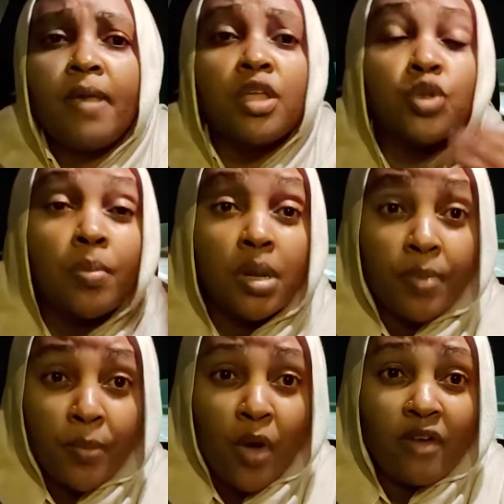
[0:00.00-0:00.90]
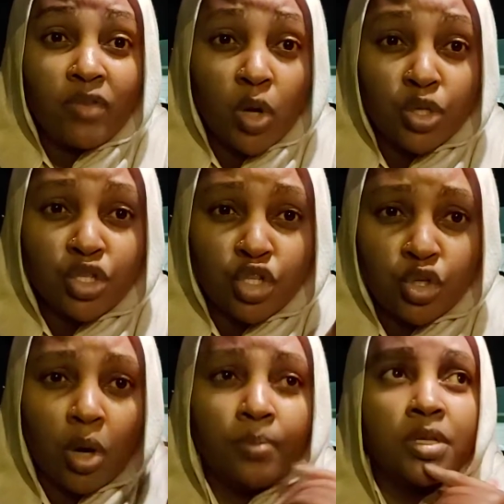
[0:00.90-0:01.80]
so many people have lost
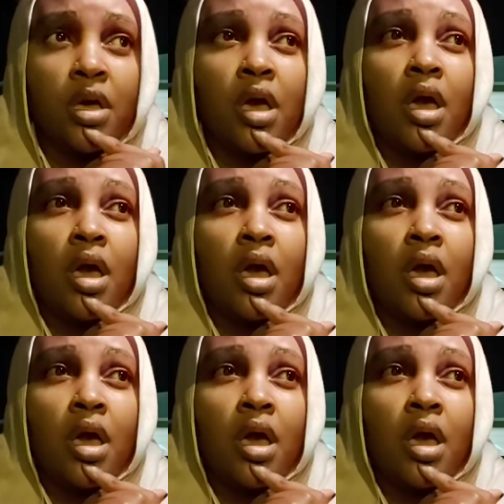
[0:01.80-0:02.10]
jobs,